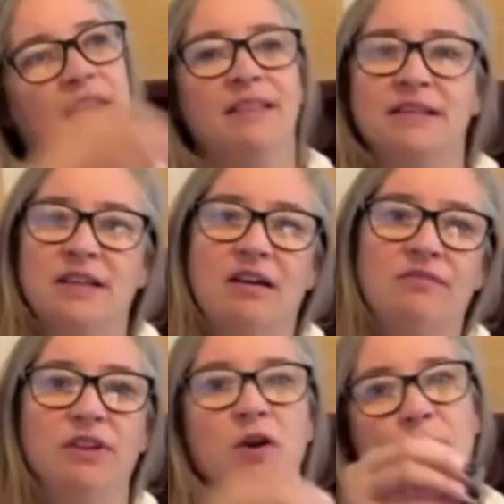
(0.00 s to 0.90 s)
this
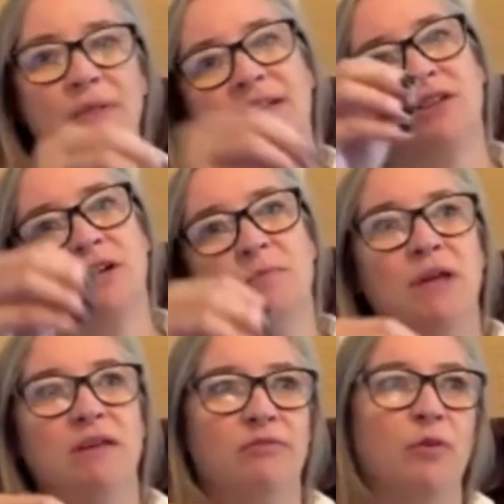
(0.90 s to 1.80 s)
envelope and that's going to
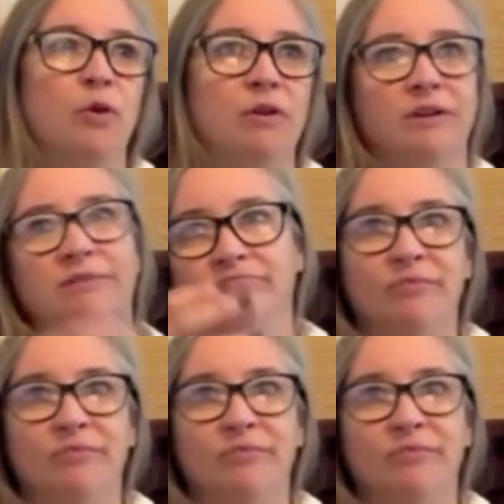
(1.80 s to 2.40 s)
be for